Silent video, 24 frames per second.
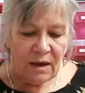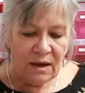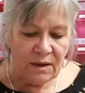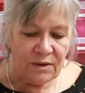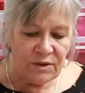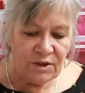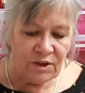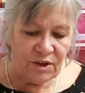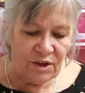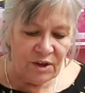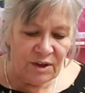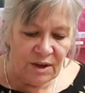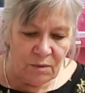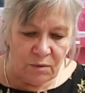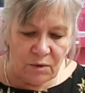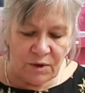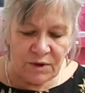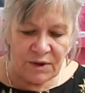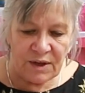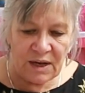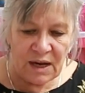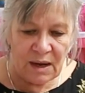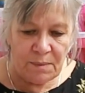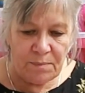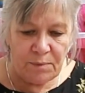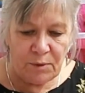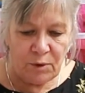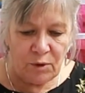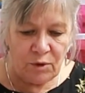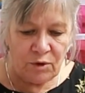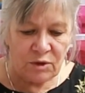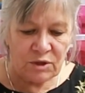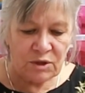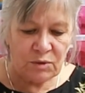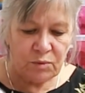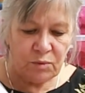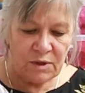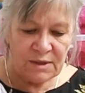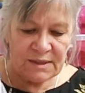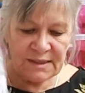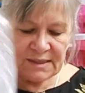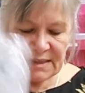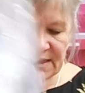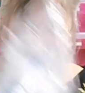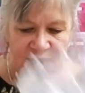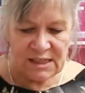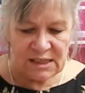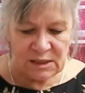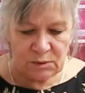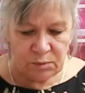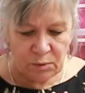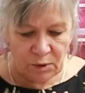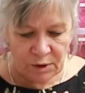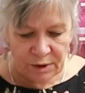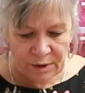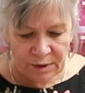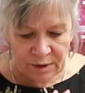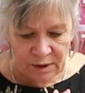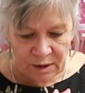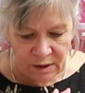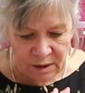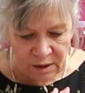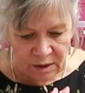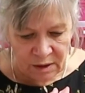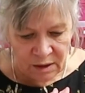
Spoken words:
and the other one that I bought was this one,